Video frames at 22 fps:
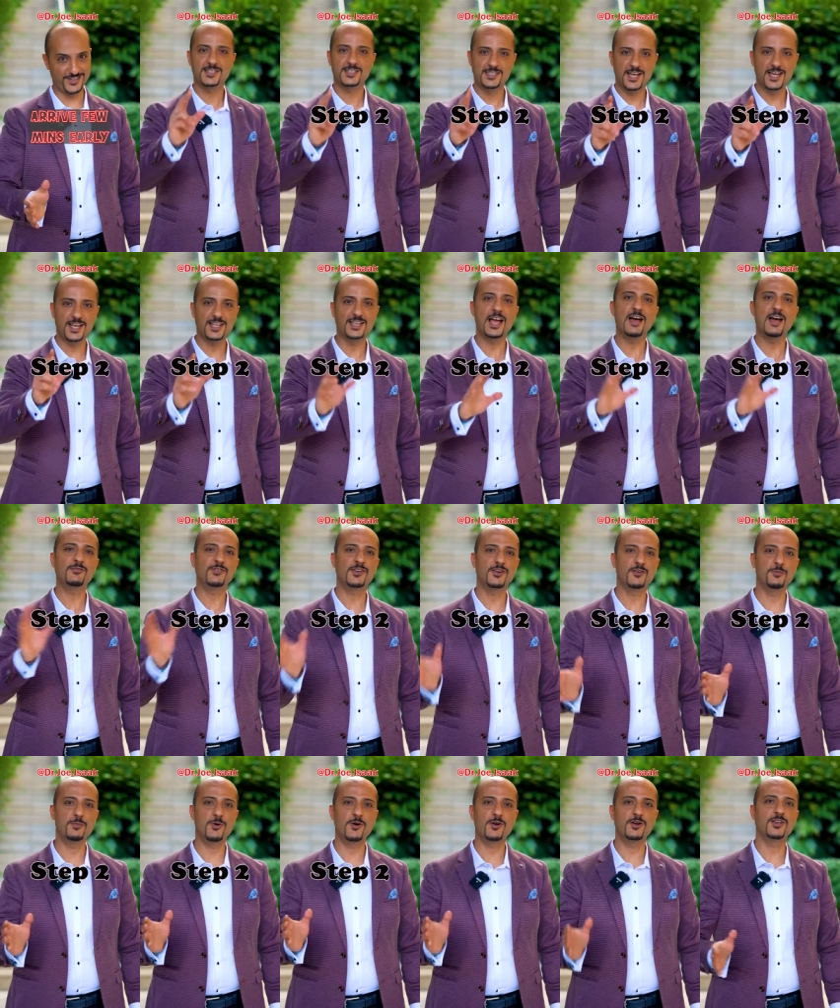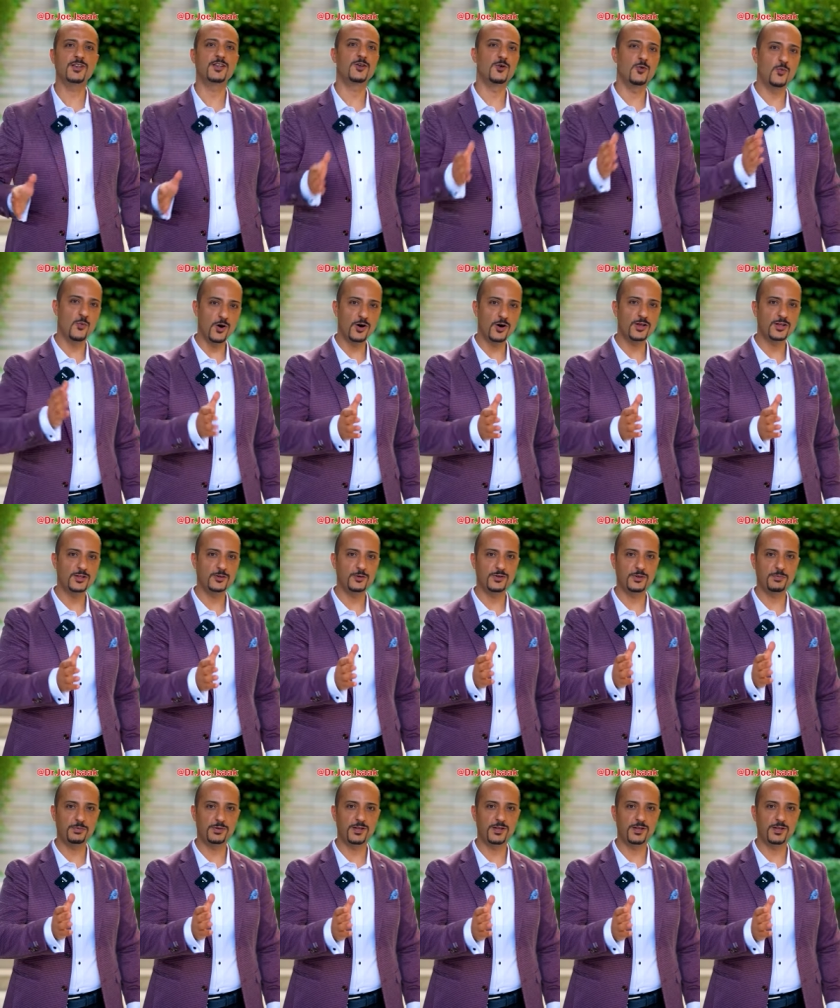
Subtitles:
Second, after you parked and you're walking to the